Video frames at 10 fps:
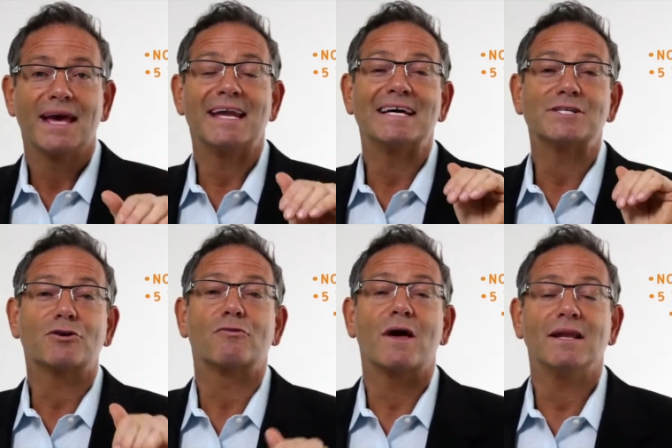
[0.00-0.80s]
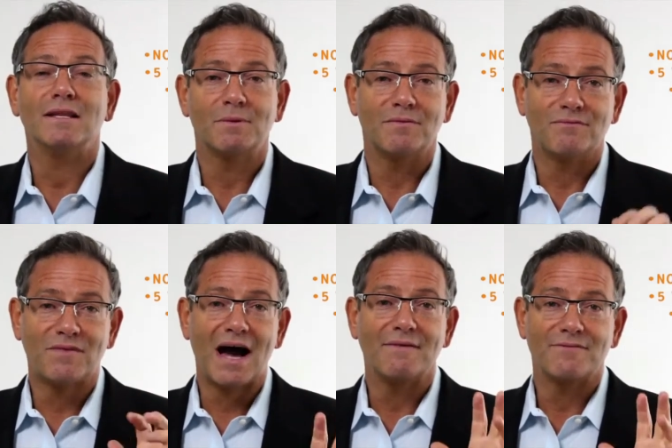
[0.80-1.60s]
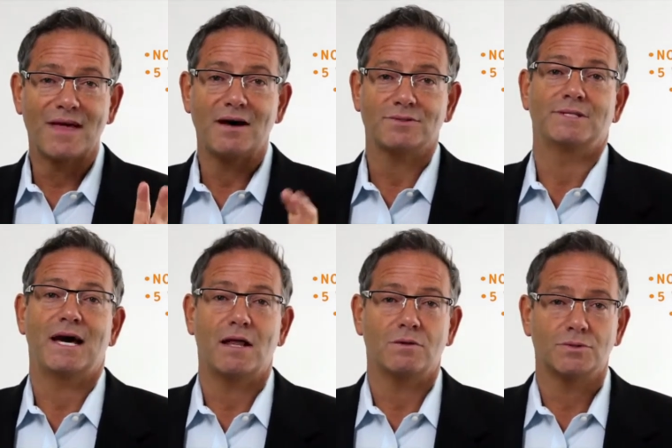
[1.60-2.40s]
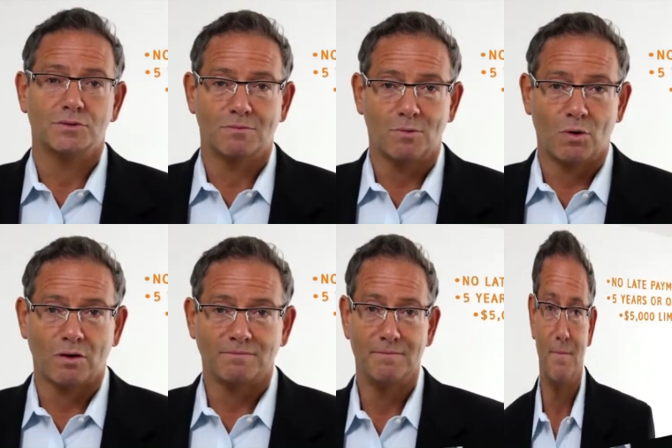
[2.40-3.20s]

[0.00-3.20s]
and has a credit limit of $5,000 or more.